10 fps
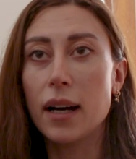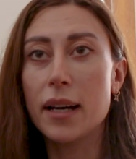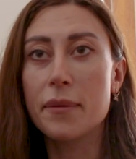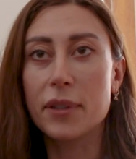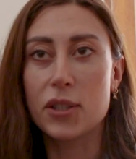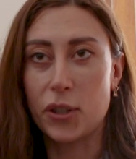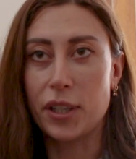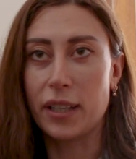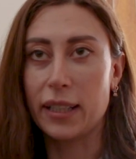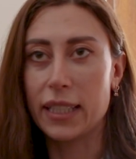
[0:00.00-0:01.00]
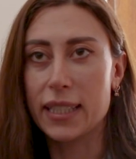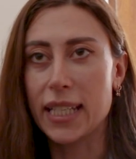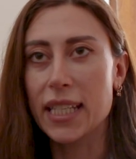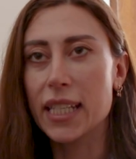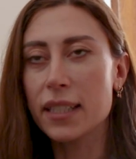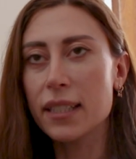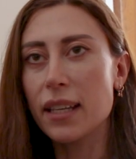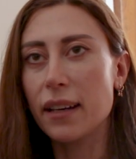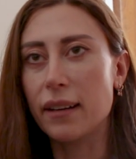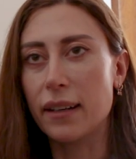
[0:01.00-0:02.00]
I am Victoria
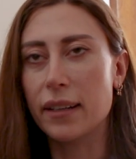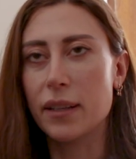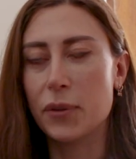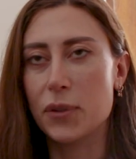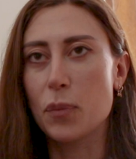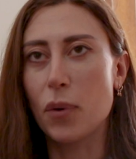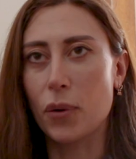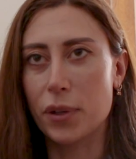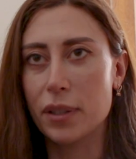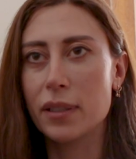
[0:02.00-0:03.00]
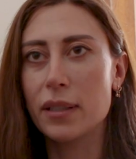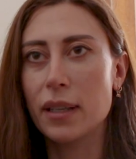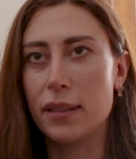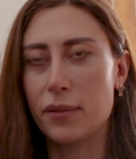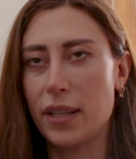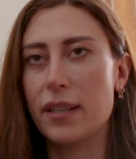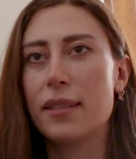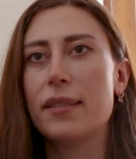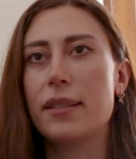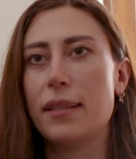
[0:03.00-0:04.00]
Aleksanyan. I was born and
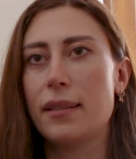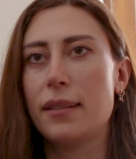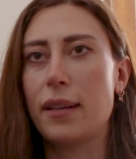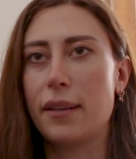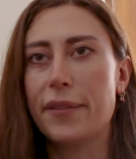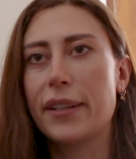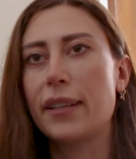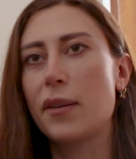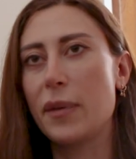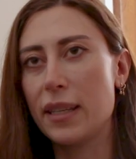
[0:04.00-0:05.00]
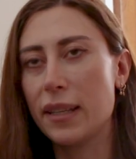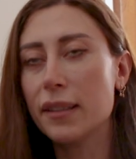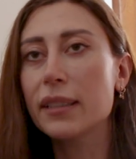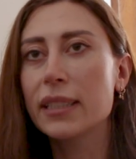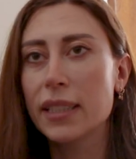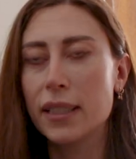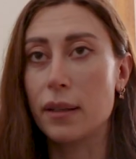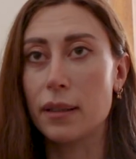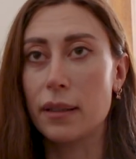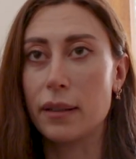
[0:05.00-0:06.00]
raised in Yerevan, Armenia.
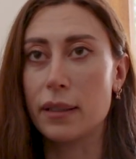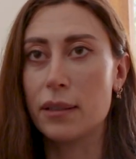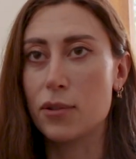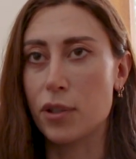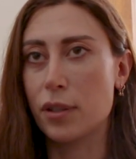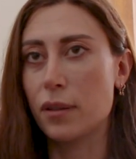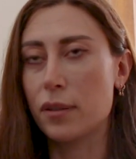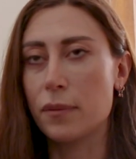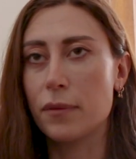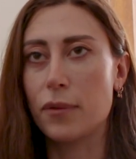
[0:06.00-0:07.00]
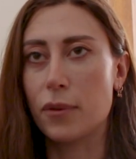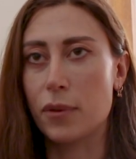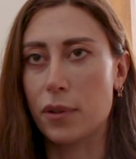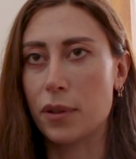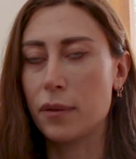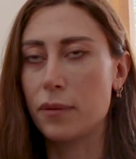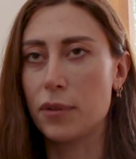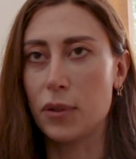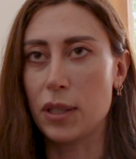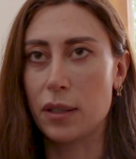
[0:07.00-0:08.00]
I did journalism for a
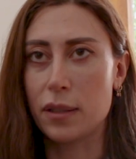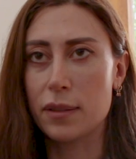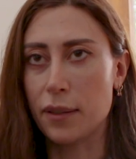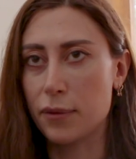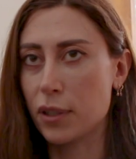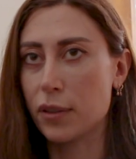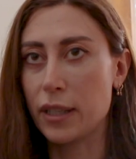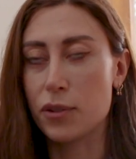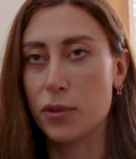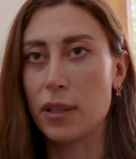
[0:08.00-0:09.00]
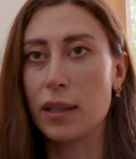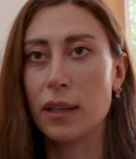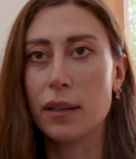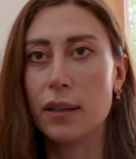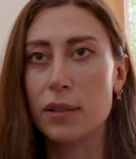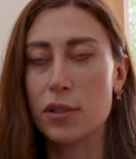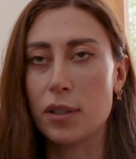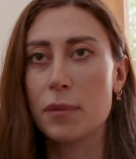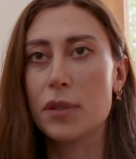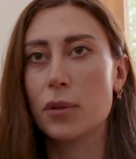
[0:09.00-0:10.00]
few years after graduating
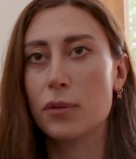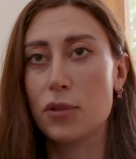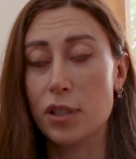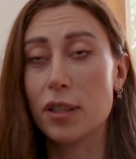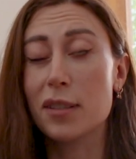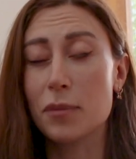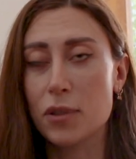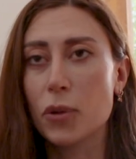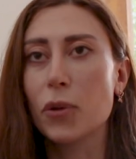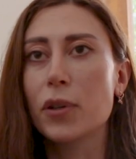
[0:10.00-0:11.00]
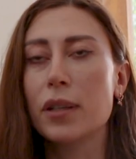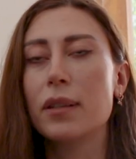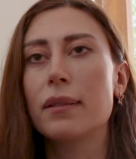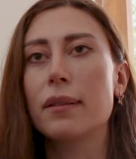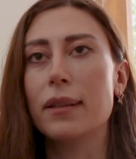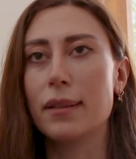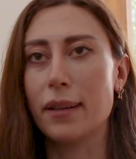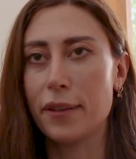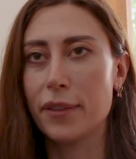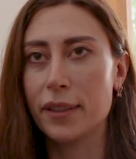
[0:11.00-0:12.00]
journalism school in
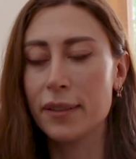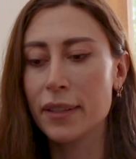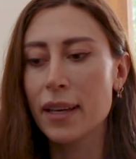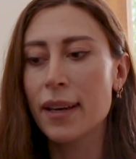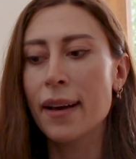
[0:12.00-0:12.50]
Yerevan.